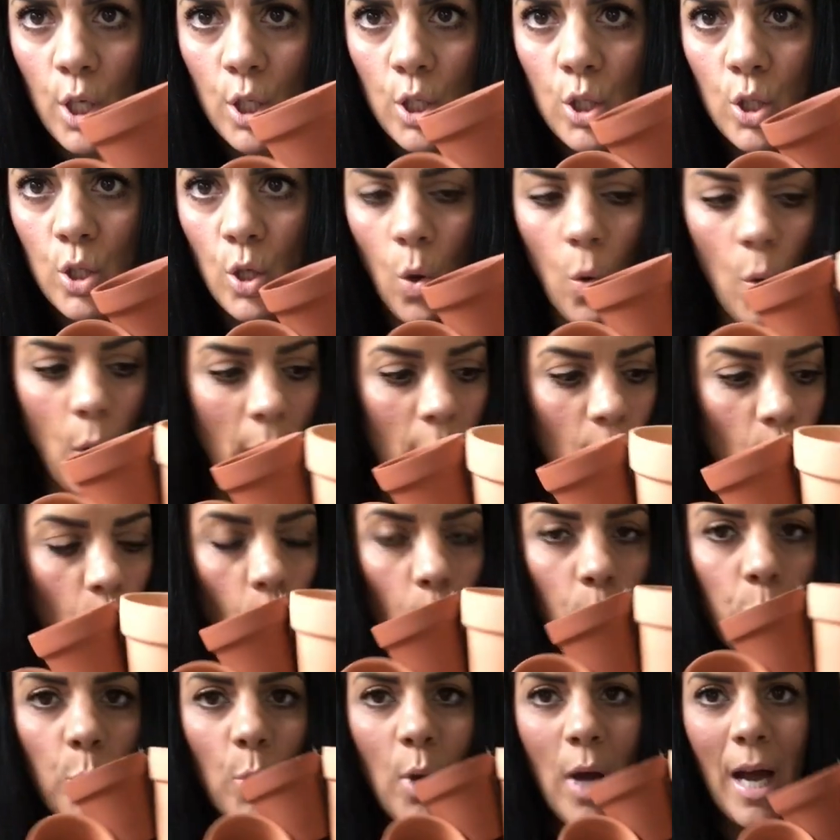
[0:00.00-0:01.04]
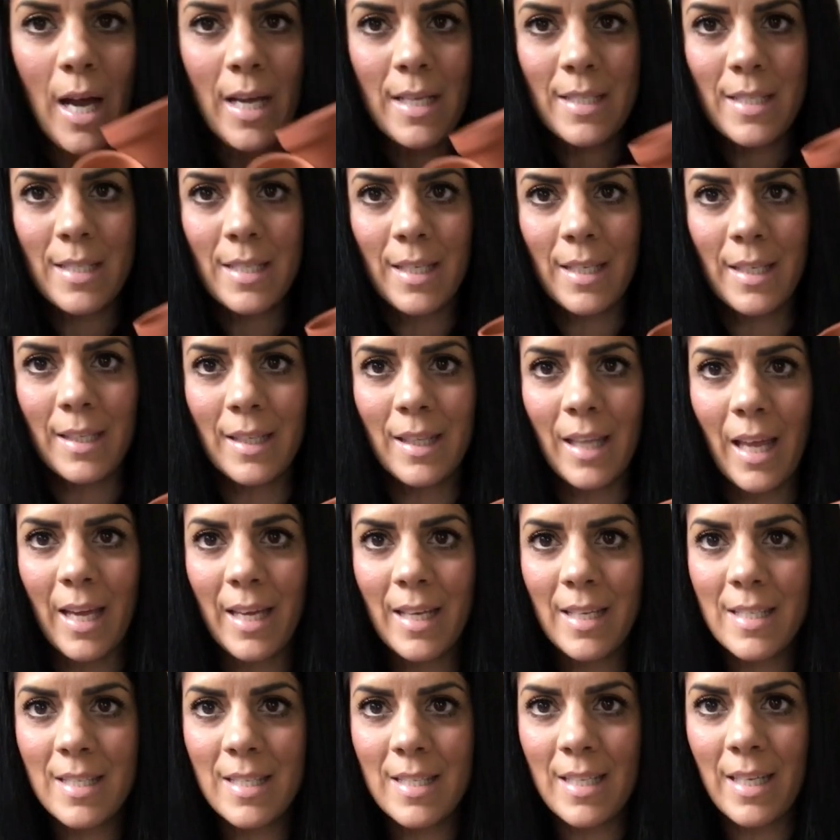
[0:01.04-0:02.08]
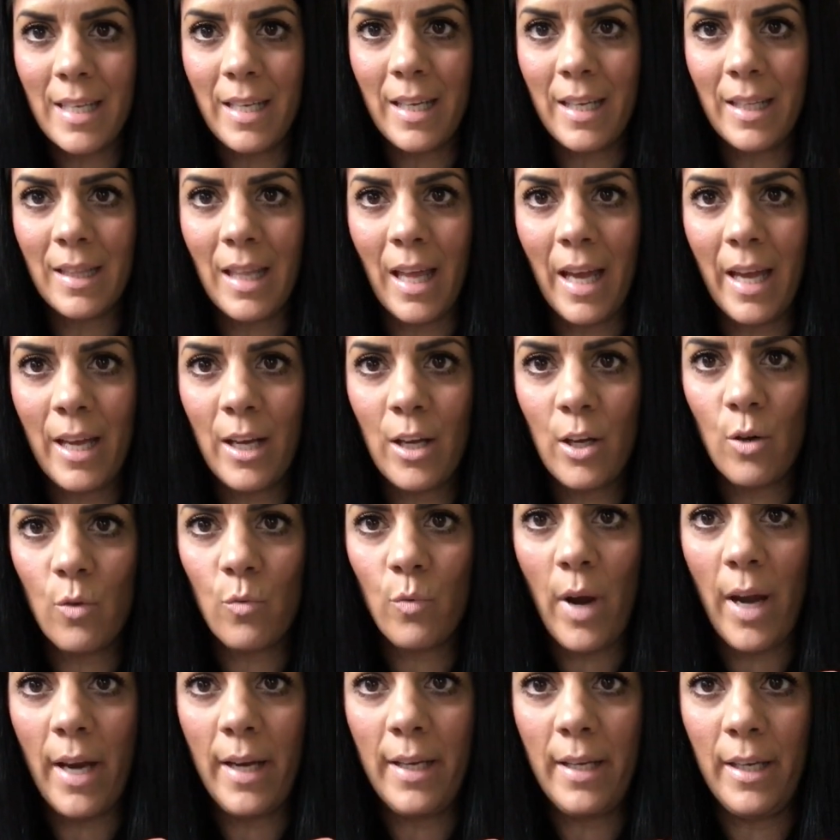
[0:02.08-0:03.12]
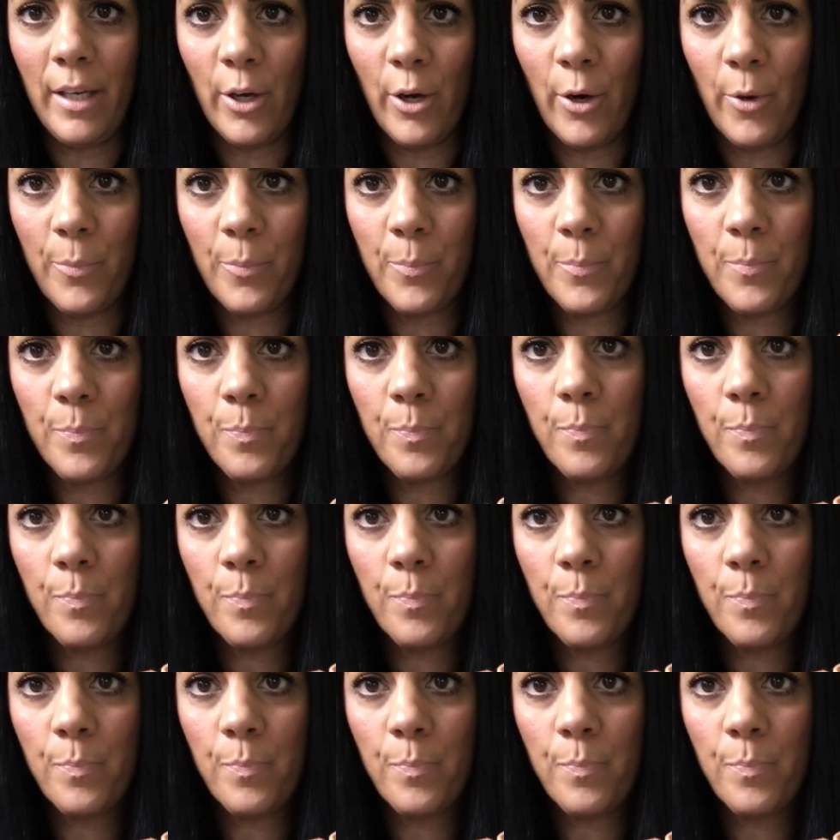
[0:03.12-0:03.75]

So I hope you guys can like see, like right here.